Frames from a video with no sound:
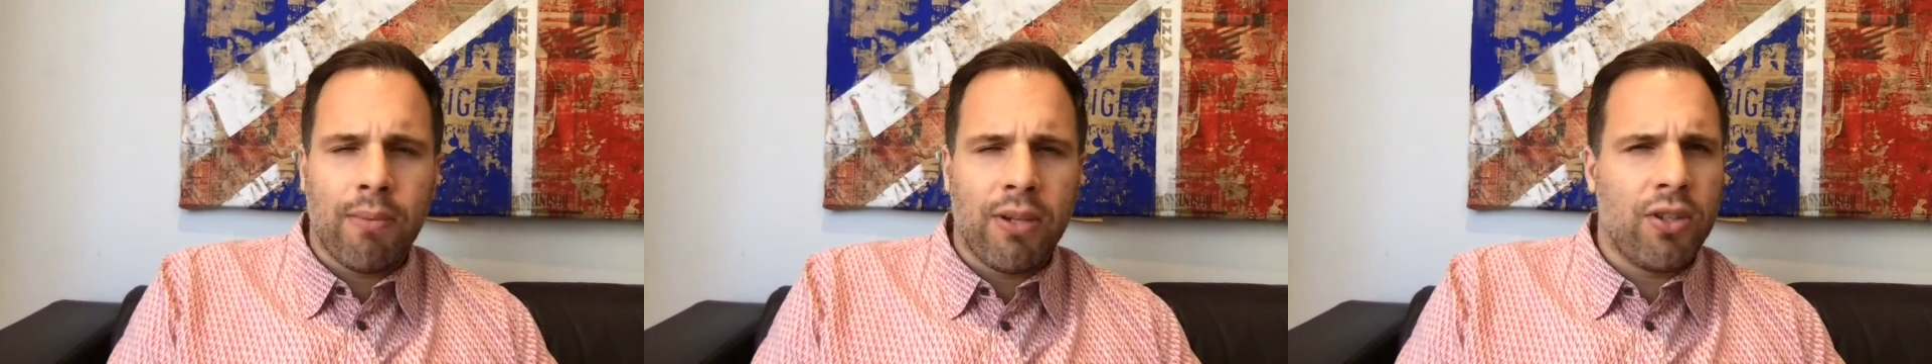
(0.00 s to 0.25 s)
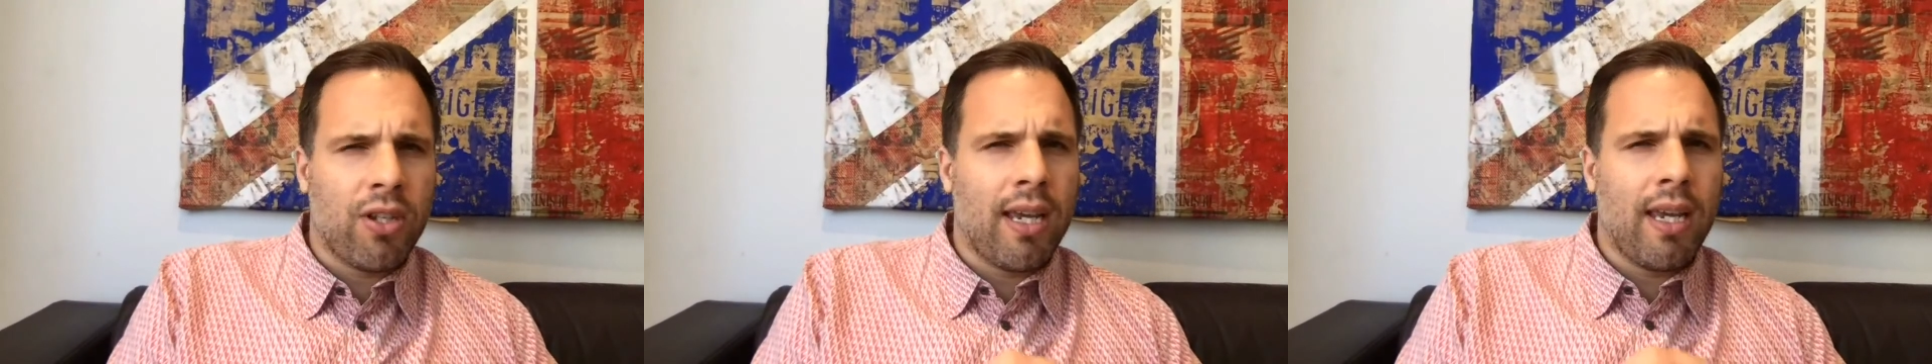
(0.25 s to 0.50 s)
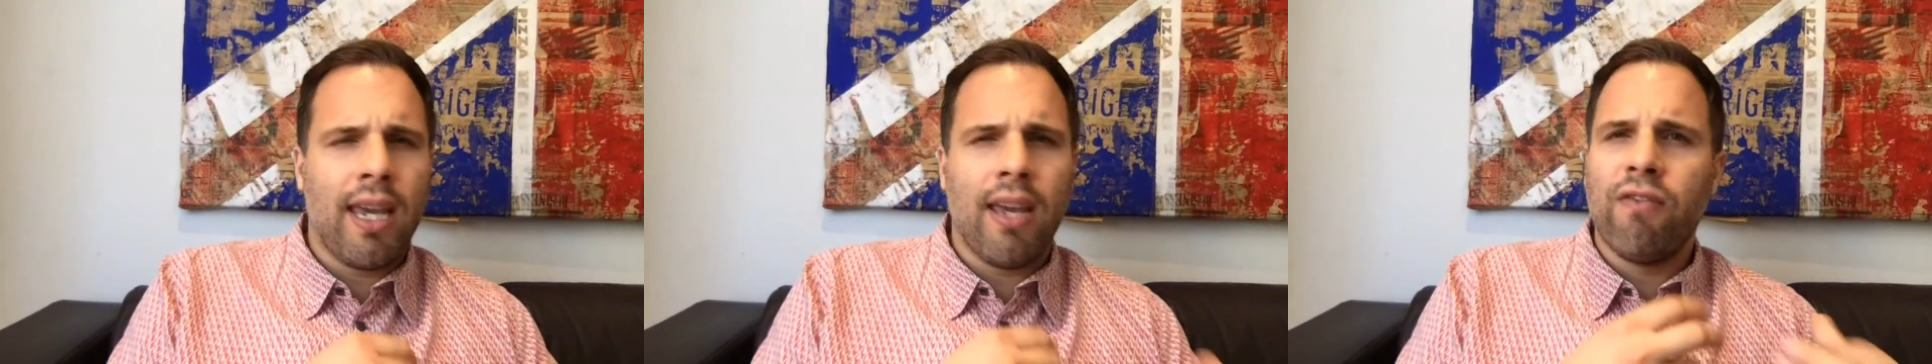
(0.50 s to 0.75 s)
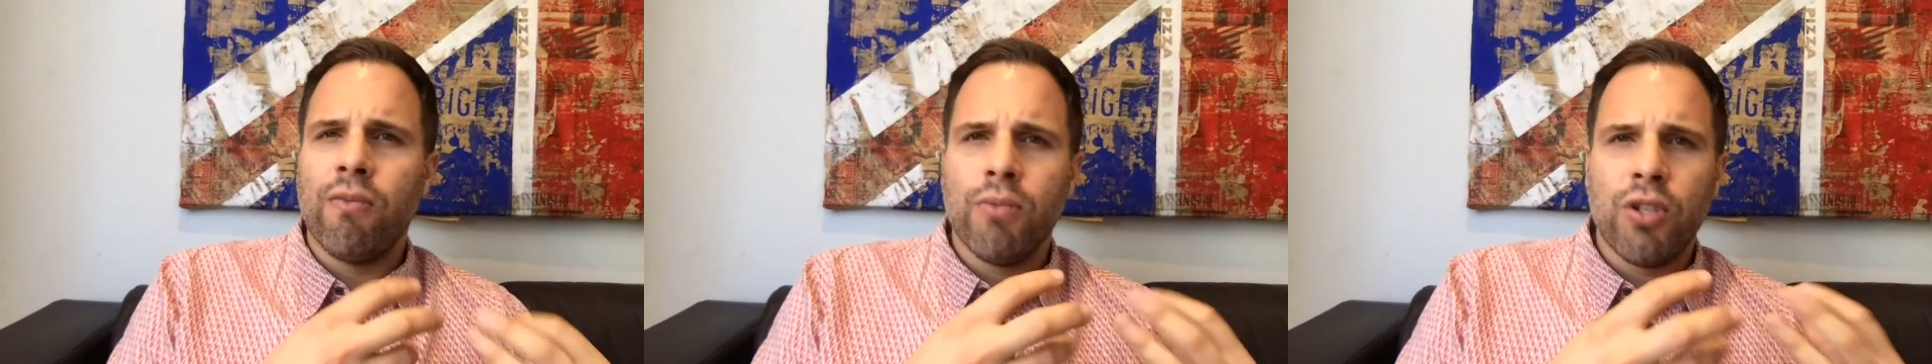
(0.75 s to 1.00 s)
because I hear
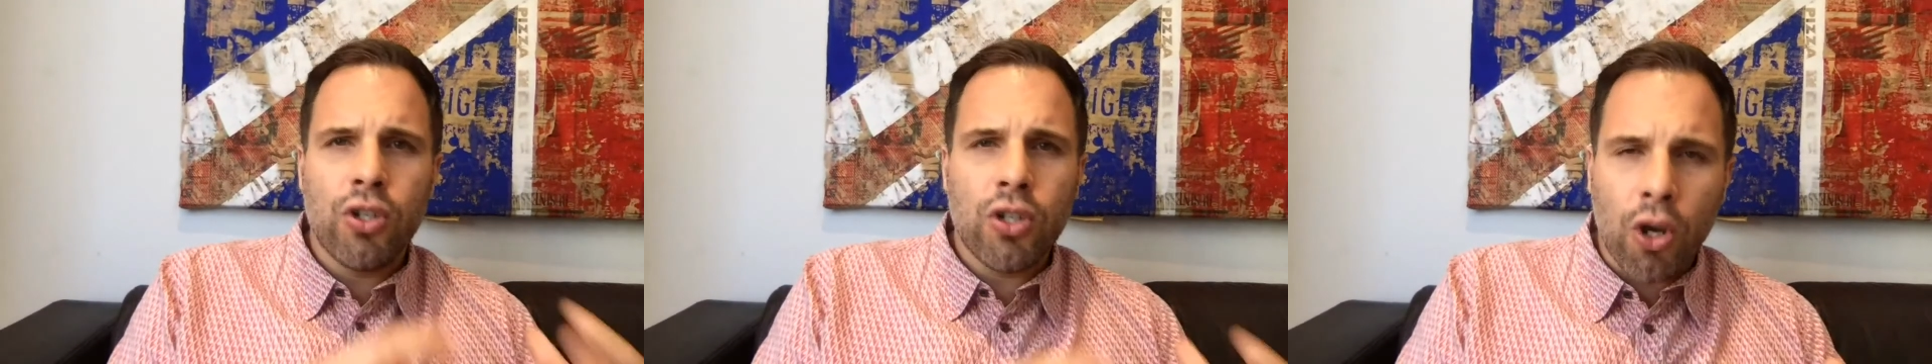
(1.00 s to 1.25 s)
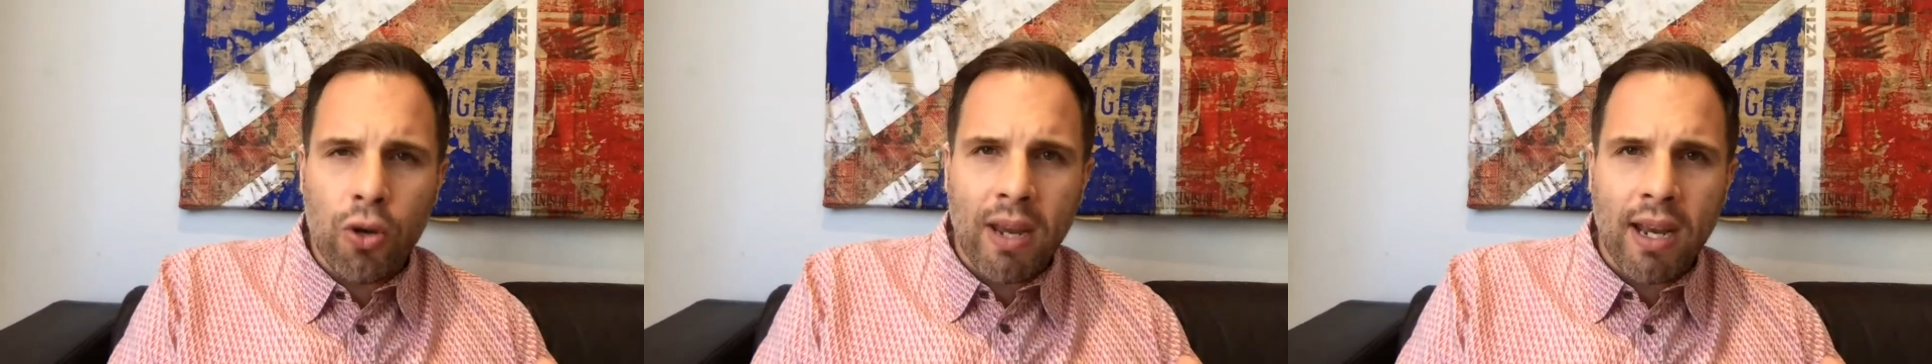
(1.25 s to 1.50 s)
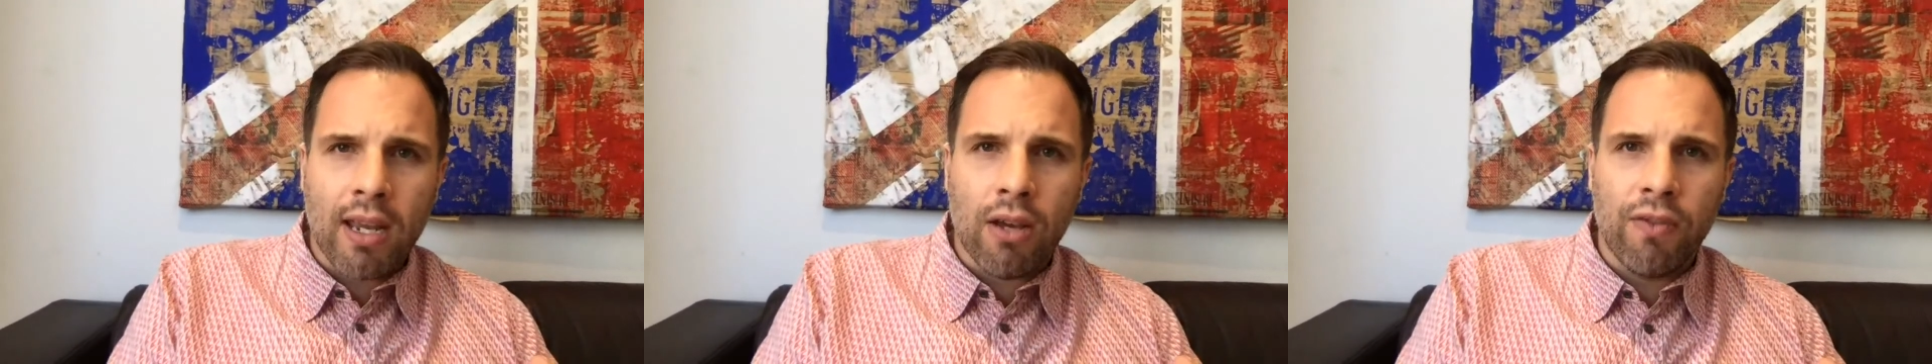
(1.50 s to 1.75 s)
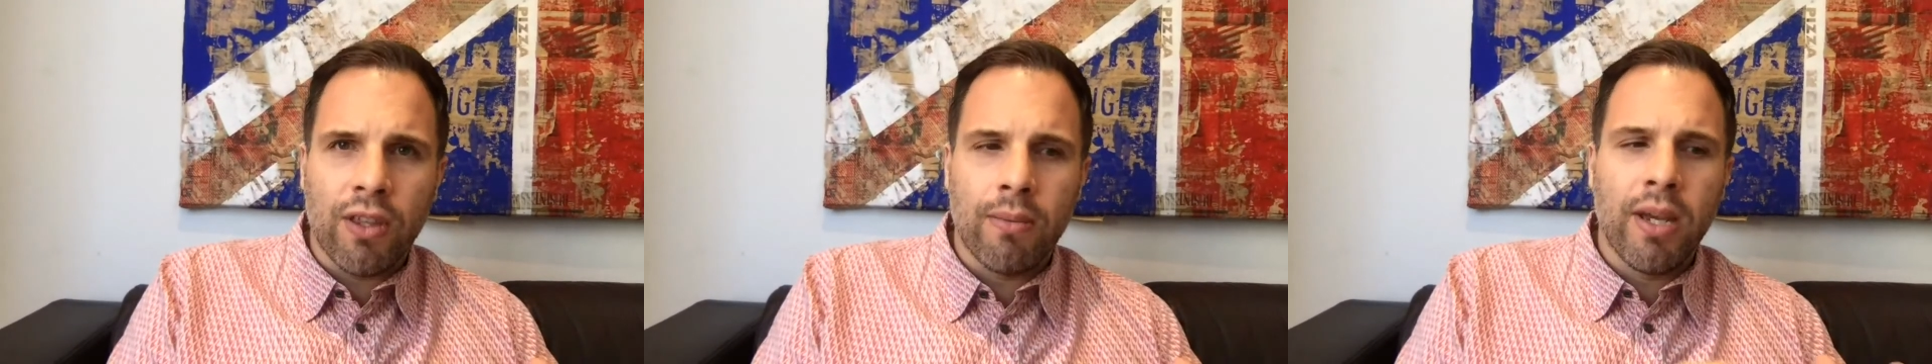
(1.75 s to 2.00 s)
from so many of
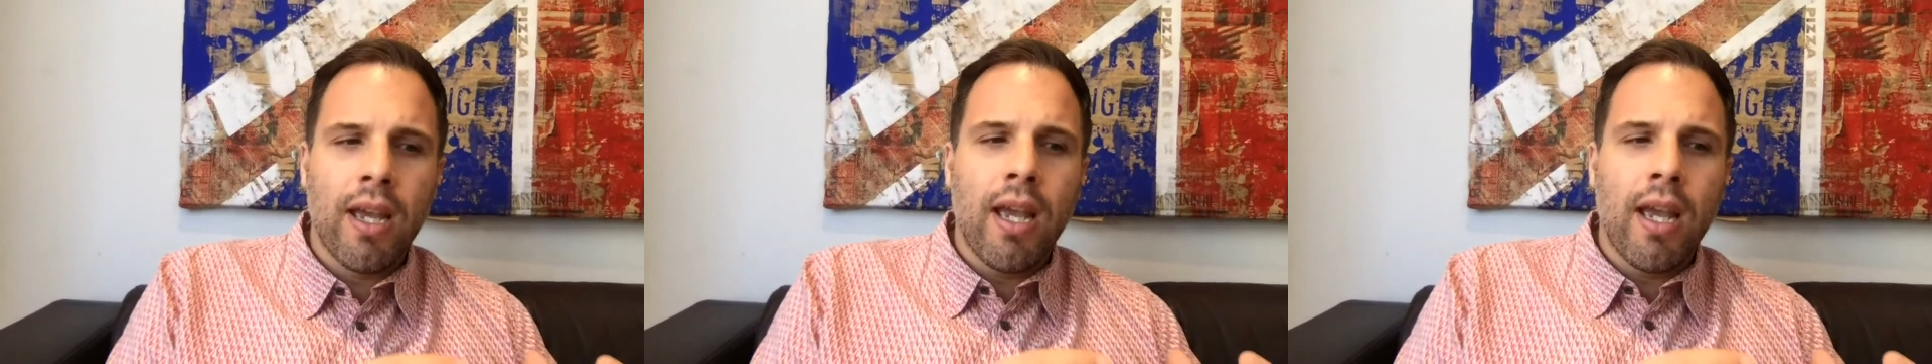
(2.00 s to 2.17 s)
them,